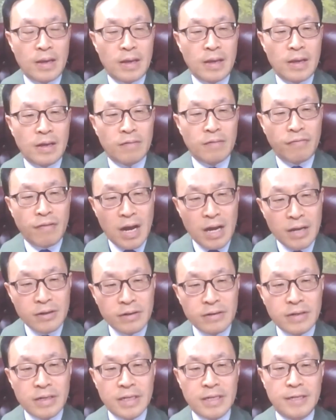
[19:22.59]
And
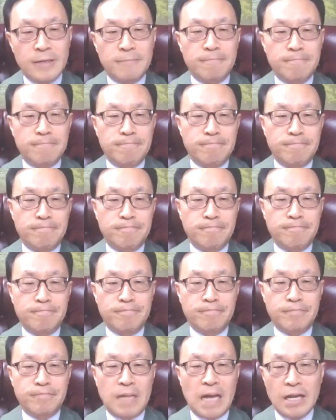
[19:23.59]
finally,
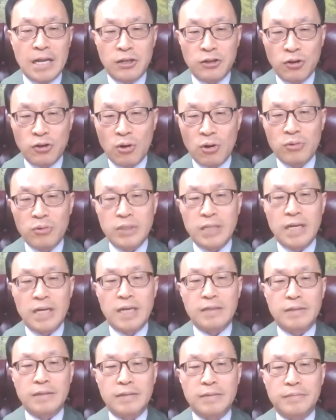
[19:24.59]
I know
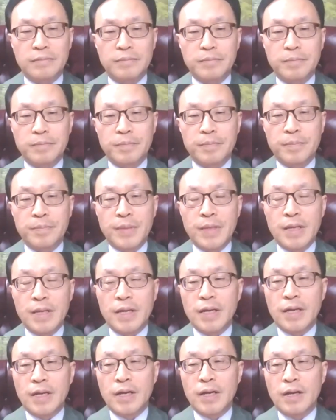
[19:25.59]
that
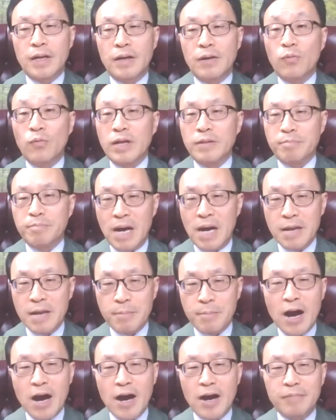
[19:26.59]
when my
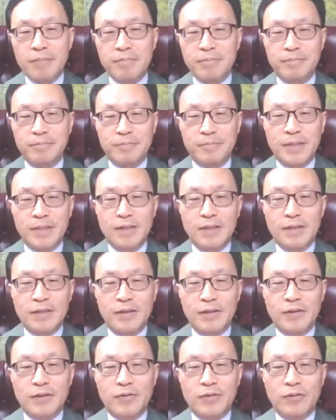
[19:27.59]
mom
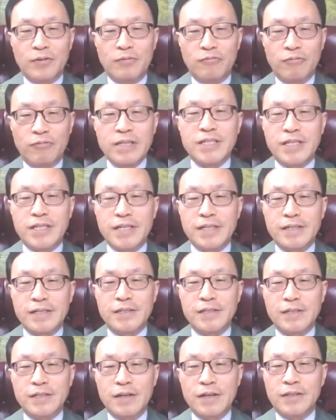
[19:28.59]

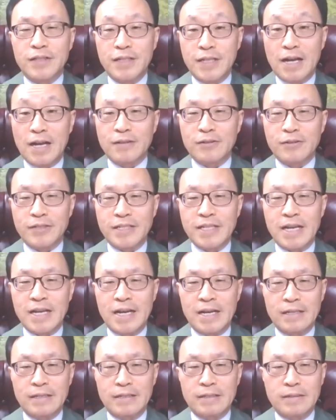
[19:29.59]
reaches the other
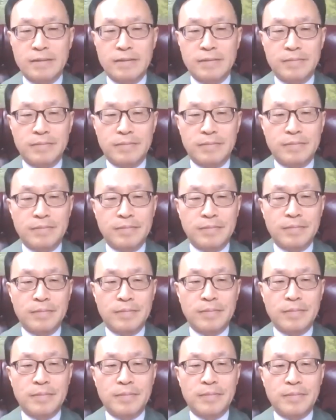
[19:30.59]
side,
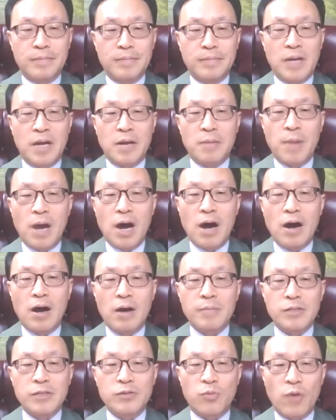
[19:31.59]
my
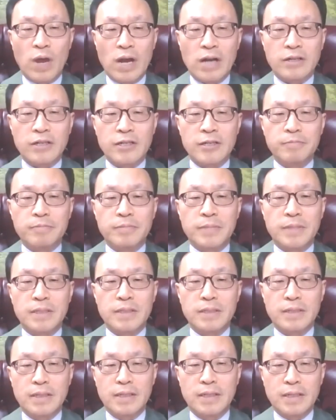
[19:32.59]
mom is welcomed
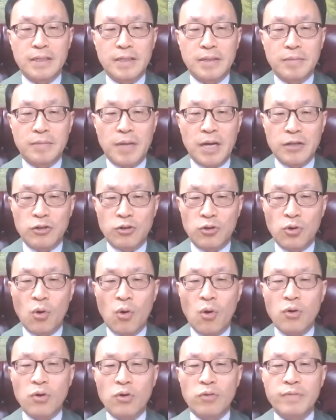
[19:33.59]
by the
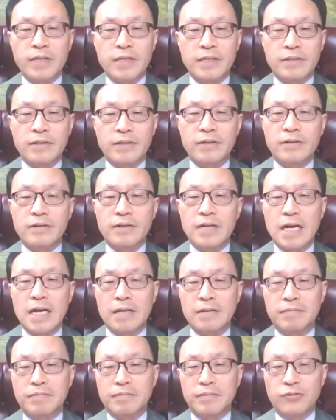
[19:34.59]
Lord of eternal
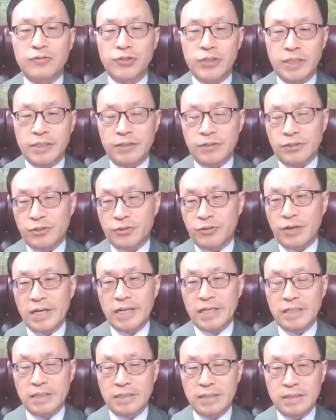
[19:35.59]
life, Jesus
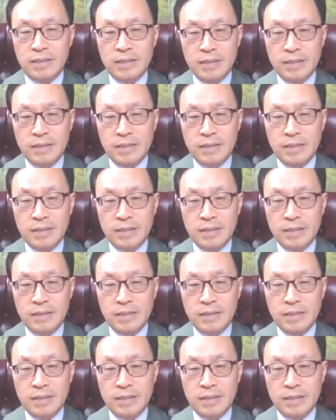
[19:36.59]
Christ.